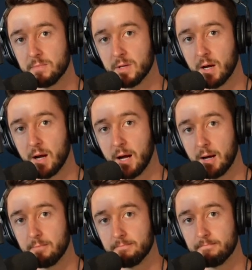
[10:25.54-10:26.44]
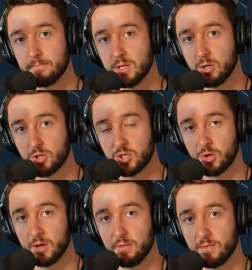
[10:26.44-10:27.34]

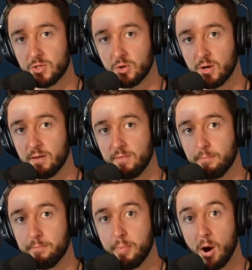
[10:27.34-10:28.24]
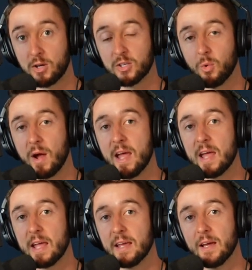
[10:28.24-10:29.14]
sort of parked
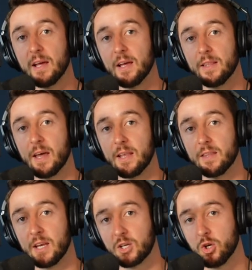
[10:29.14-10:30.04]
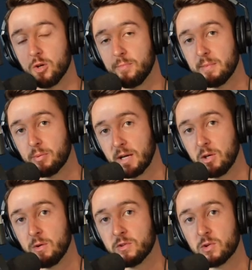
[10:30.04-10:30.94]
away that could be bringing
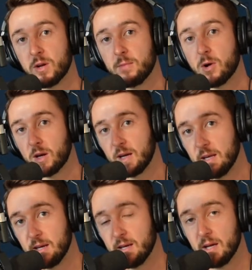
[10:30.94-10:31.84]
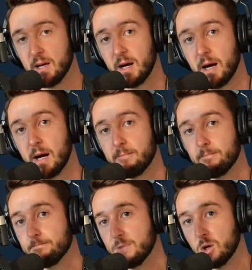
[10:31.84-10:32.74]
new inventory to the market in
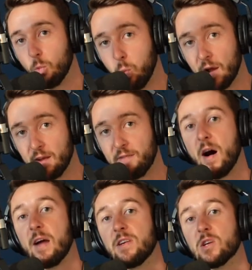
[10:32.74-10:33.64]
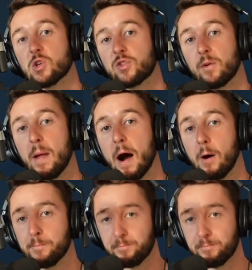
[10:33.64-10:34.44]
1 to 5 years from now.